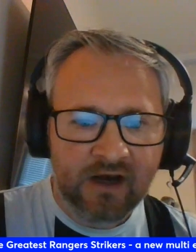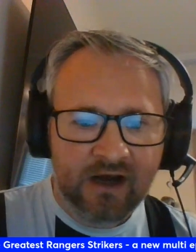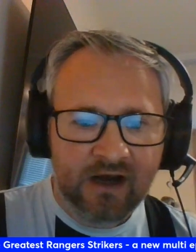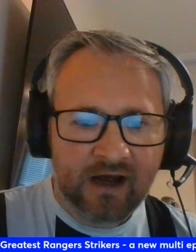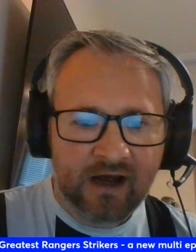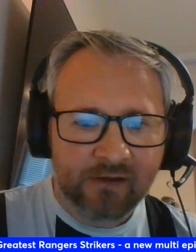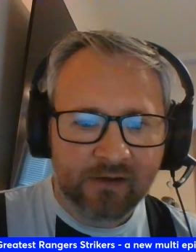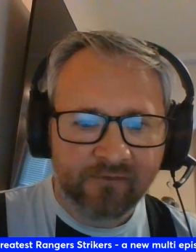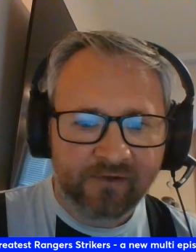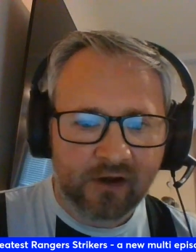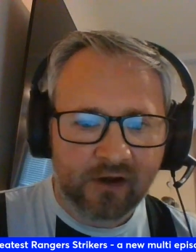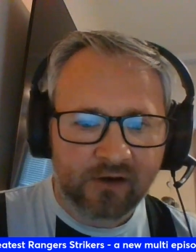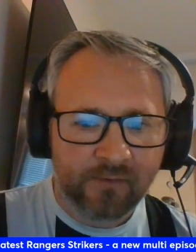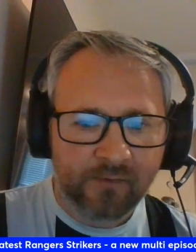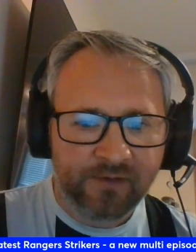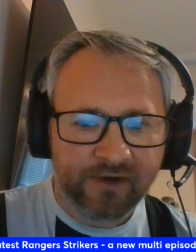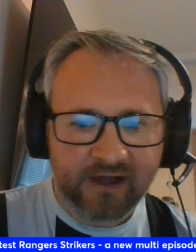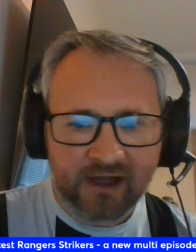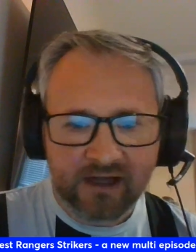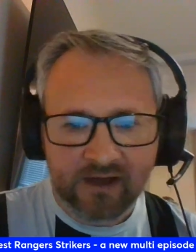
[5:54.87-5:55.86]
And we've got a
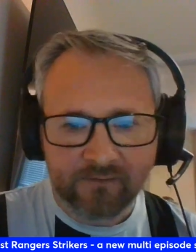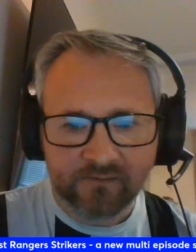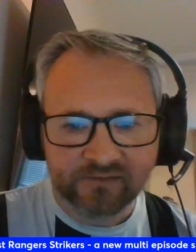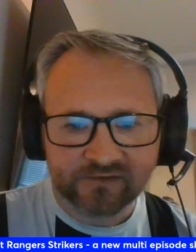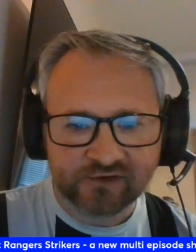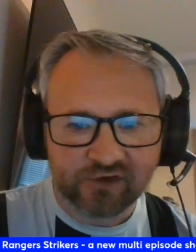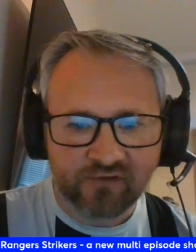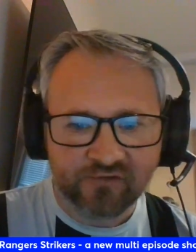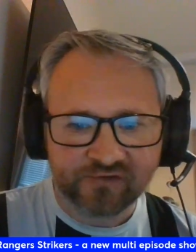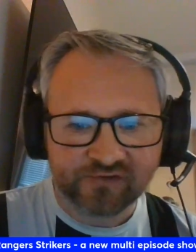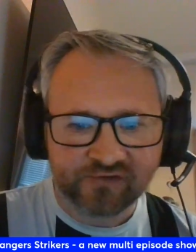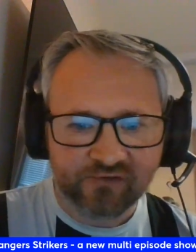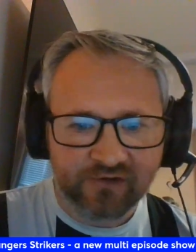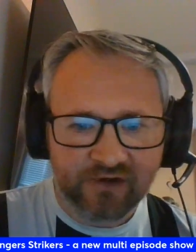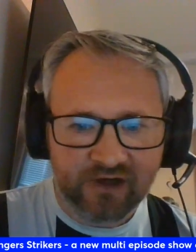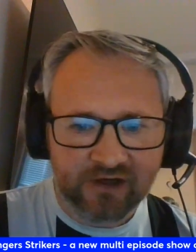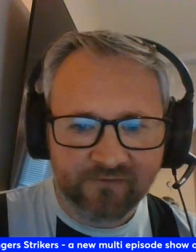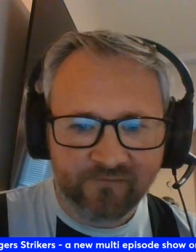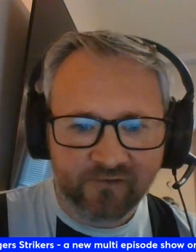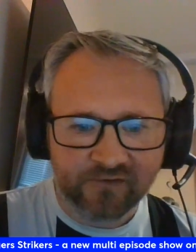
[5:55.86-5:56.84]
couple of games also
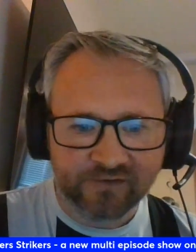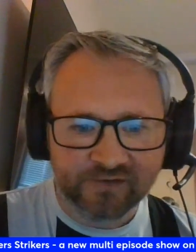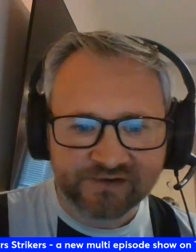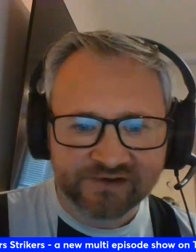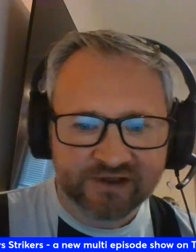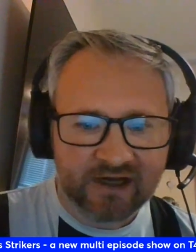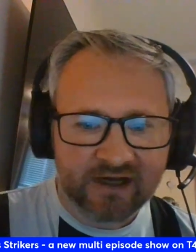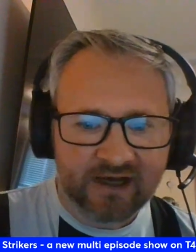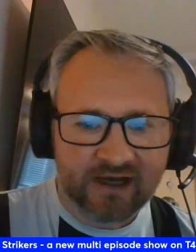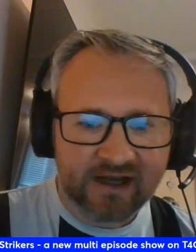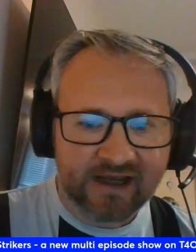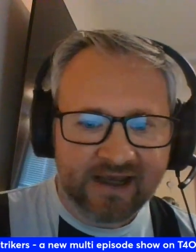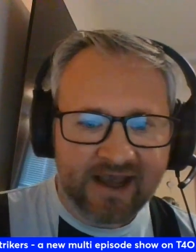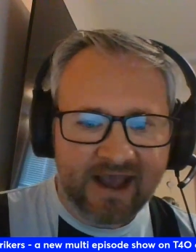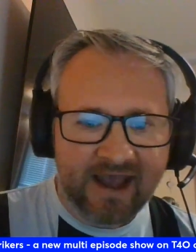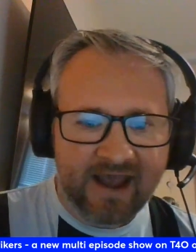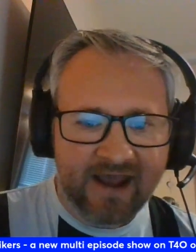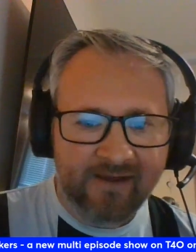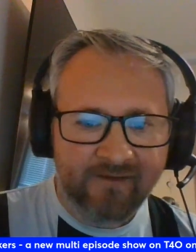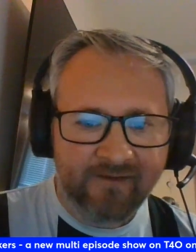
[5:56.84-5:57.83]
live on Sky
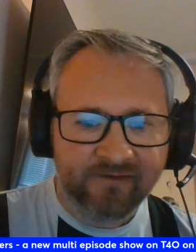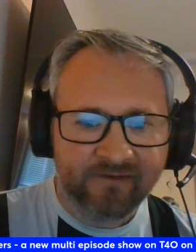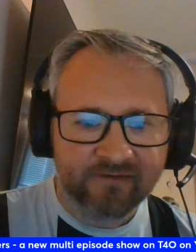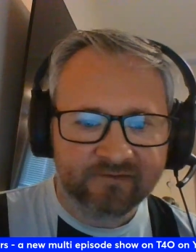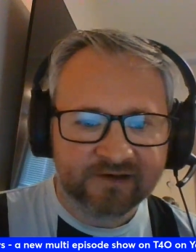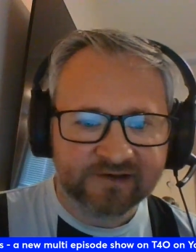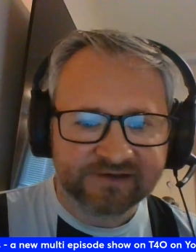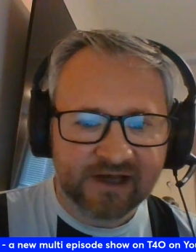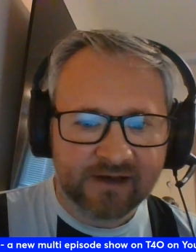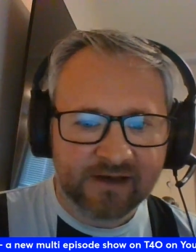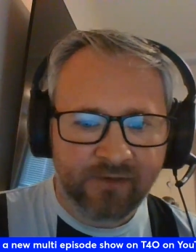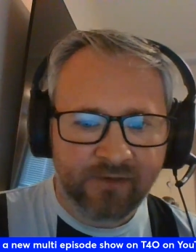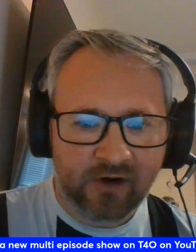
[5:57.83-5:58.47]
in December,